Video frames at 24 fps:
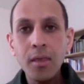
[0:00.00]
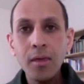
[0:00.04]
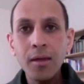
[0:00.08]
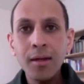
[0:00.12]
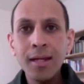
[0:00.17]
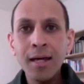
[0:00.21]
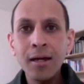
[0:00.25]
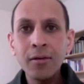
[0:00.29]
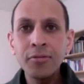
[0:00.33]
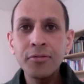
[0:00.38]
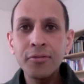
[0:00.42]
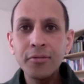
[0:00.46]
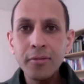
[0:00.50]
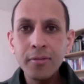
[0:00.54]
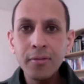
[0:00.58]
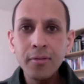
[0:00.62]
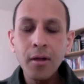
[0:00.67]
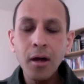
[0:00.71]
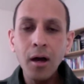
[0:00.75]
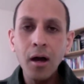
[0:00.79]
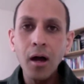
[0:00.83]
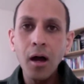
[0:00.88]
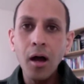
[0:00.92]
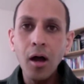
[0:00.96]
Now,
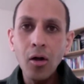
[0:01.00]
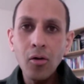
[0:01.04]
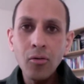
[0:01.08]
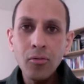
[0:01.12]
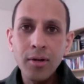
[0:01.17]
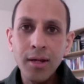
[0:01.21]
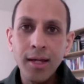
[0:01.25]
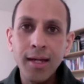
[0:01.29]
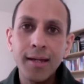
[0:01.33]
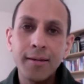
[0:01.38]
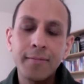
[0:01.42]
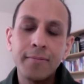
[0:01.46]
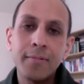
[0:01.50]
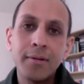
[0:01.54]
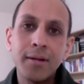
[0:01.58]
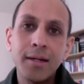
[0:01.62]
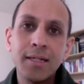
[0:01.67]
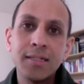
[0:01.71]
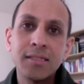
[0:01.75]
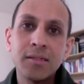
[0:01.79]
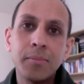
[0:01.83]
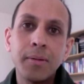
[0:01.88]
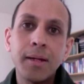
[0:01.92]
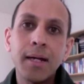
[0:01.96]
own it
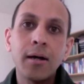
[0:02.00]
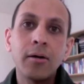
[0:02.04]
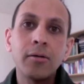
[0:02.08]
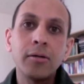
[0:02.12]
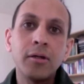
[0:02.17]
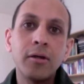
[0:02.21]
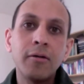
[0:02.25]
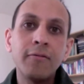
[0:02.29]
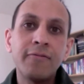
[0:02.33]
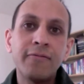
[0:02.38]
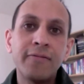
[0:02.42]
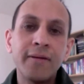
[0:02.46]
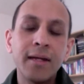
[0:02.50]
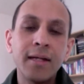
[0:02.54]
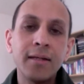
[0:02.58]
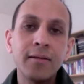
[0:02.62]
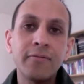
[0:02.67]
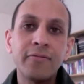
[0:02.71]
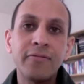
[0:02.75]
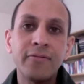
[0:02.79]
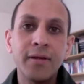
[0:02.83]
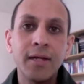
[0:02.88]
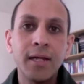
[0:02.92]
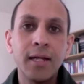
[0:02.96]
is about, feeling the
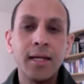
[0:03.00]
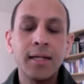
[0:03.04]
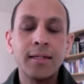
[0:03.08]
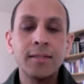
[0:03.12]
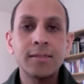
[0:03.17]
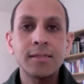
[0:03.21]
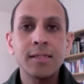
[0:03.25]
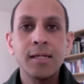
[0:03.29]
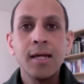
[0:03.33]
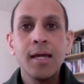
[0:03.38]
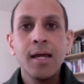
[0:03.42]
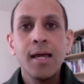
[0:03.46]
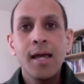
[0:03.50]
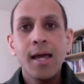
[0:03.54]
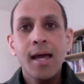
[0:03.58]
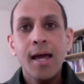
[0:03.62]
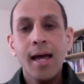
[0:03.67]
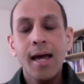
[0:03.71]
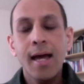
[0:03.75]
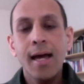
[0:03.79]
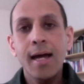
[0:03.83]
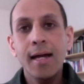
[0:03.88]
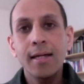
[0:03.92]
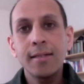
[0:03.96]
feelings,
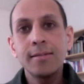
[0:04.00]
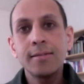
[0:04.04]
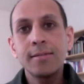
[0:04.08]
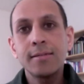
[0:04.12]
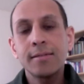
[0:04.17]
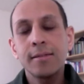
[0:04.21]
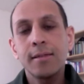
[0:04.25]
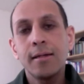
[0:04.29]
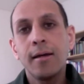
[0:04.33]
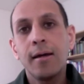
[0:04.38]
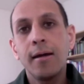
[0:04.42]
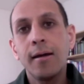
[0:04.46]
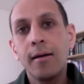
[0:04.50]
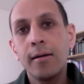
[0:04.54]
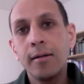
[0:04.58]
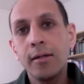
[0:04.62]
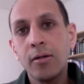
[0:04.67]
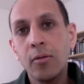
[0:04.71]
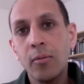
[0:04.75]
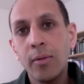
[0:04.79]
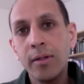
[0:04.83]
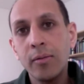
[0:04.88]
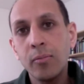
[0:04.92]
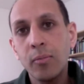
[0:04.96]
and
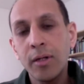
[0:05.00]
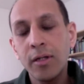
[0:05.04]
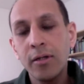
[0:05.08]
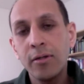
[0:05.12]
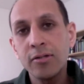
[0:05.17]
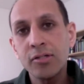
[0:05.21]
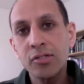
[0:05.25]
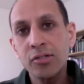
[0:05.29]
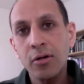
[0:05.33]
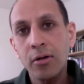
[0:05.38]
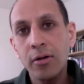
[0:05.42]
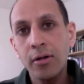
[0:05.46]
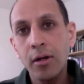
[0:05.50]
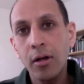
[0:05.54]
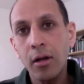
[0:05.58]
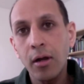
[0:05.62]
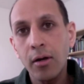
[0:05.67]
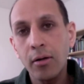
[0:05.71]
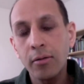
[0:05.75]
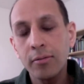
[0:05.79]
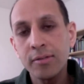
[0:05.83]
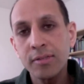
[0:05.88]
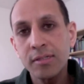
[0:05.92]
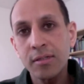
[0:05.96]
when you shine a
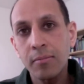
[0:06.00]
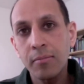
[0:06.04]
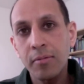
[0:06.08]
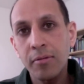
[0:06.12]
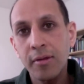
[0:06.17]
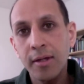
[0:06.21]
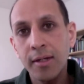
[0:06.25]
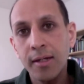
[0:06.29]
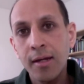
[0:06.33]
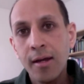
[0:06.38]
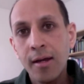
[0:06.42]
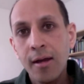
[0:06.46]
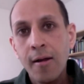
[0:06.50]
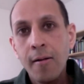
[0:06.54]
light on something,